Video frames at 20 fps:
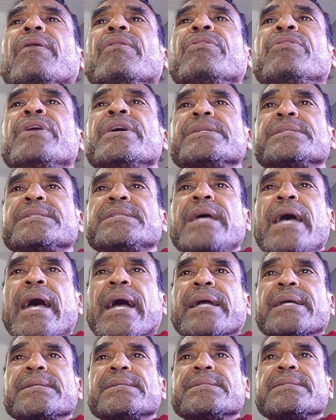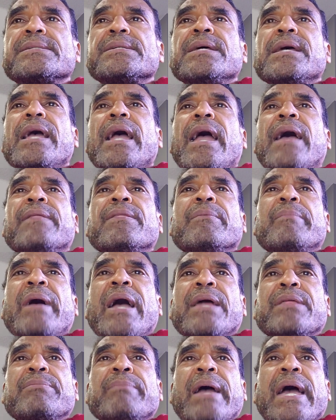this text and the
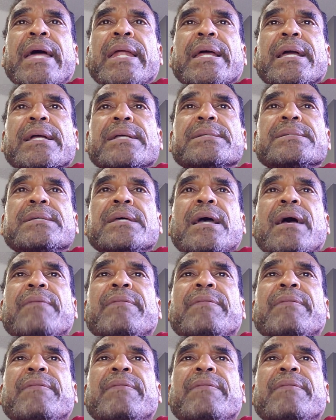mathematics.